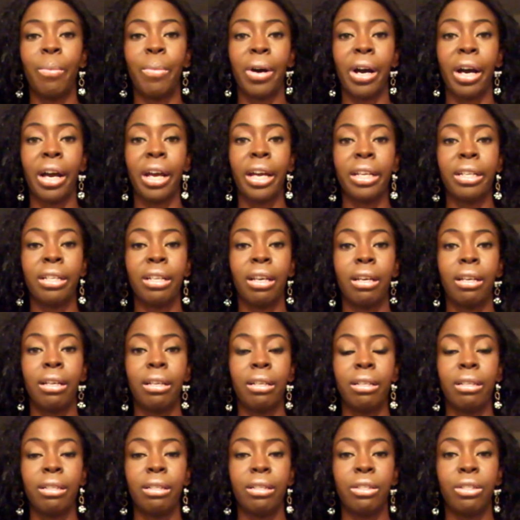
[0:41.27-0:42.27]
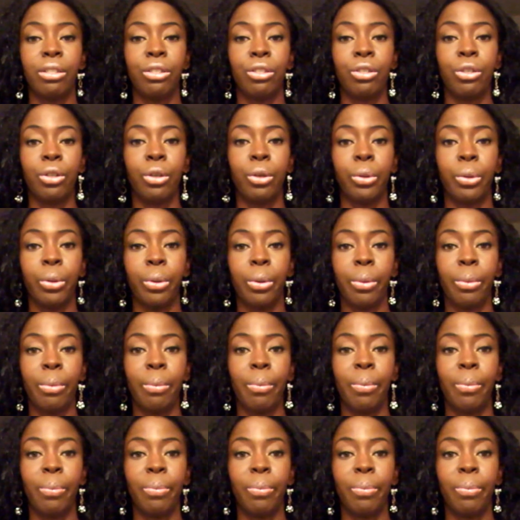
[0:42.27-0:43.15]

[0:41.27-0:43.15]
but to